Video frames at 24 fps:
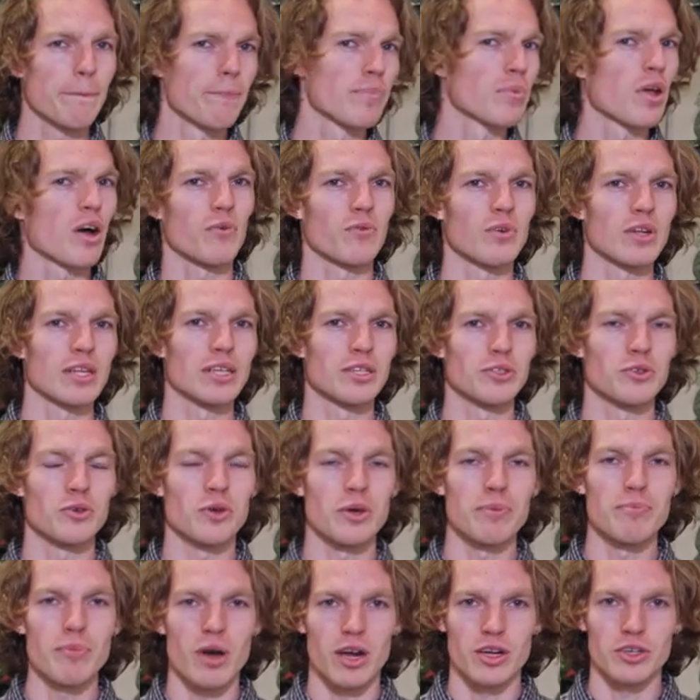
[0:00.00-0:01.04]
not really
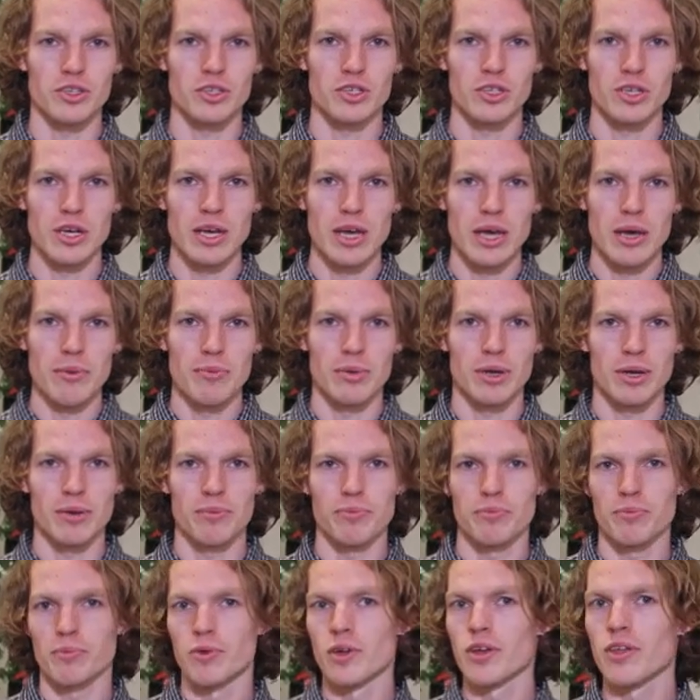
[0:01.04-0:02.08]
doing much, but I'm
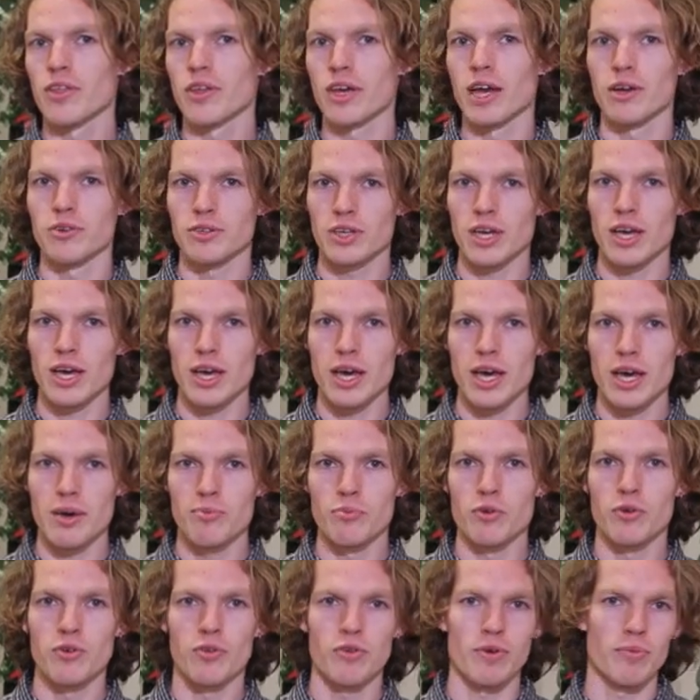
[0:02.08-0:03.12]
breathing out air,
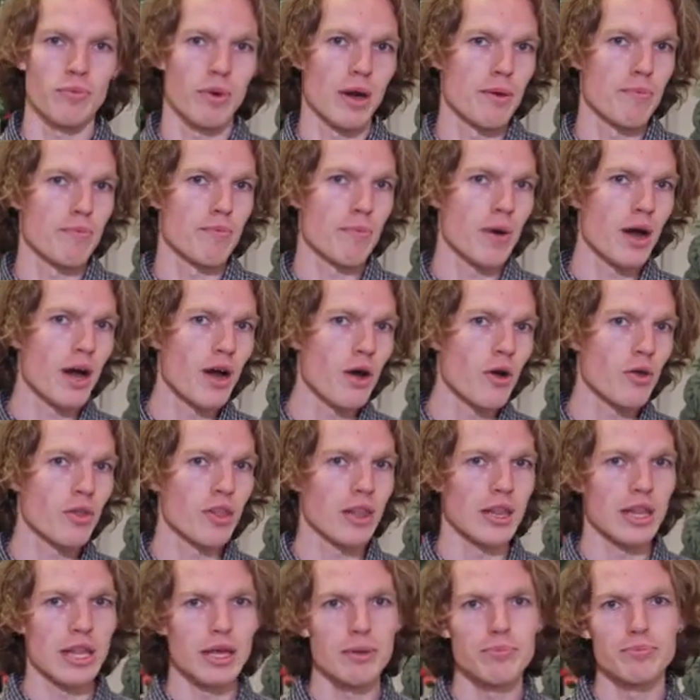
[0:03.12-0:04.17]
moving my mouth,
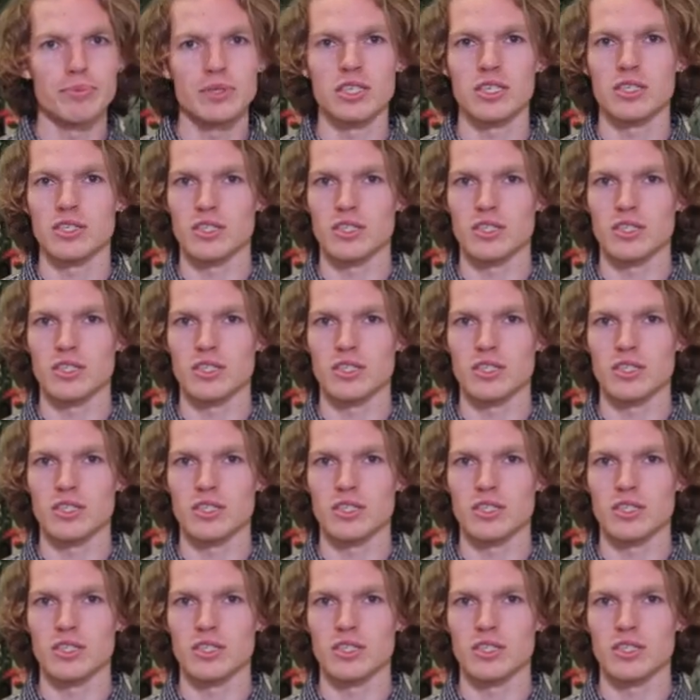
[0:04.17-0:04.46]
lips,